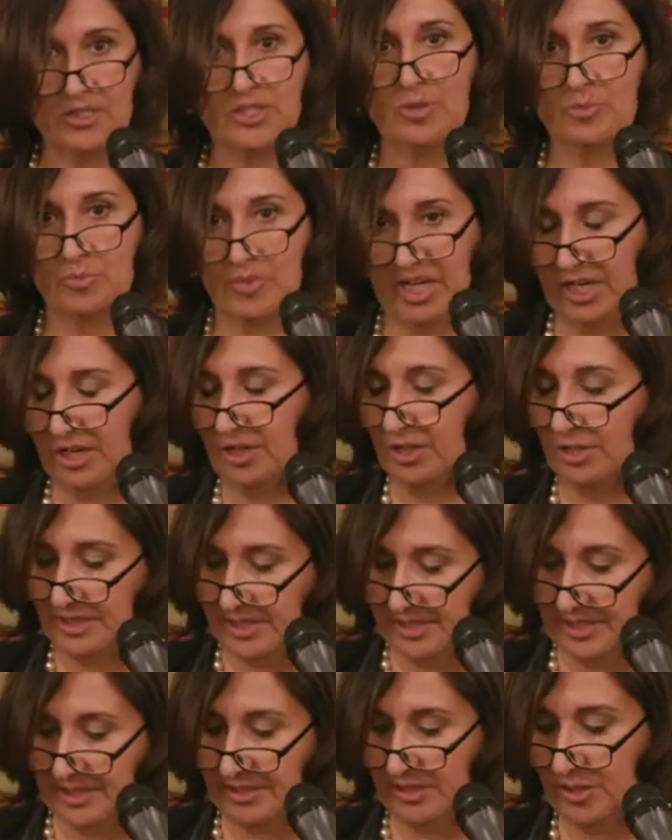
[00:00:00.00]
to make our
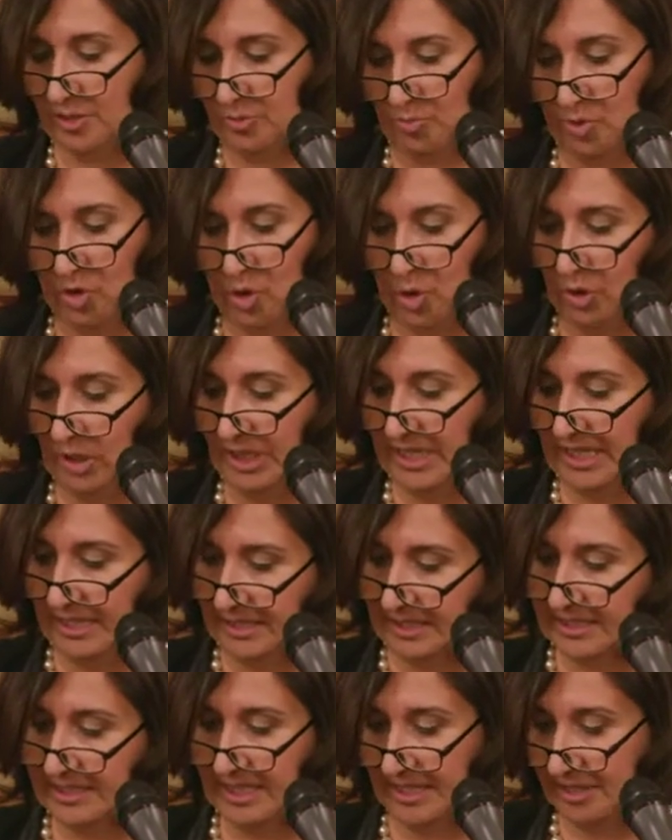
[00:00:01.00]
system wholly
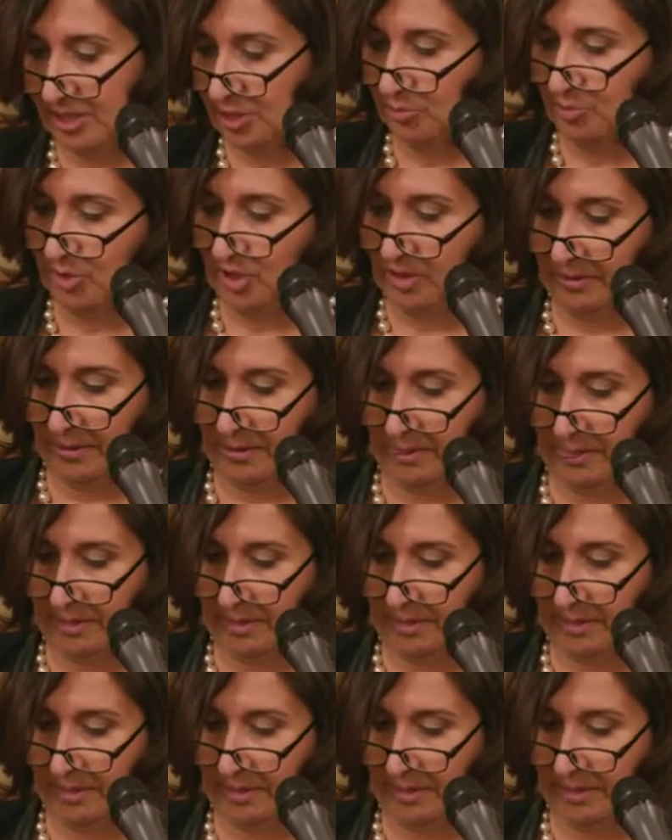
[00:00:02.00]
accessible.